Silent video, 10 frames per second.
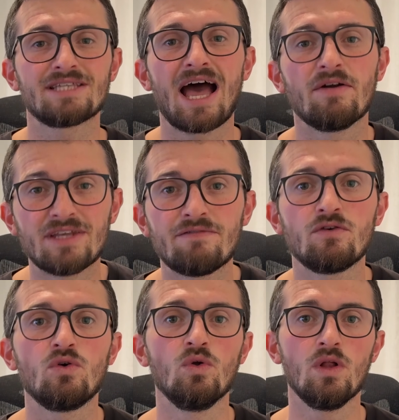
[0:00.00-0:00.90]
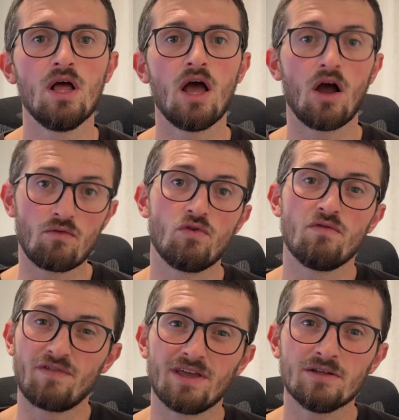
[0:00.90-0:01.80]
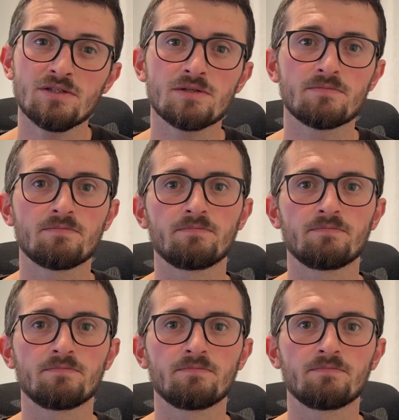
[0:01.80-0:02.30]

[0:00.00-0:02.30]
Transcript: to how difficult a route feels.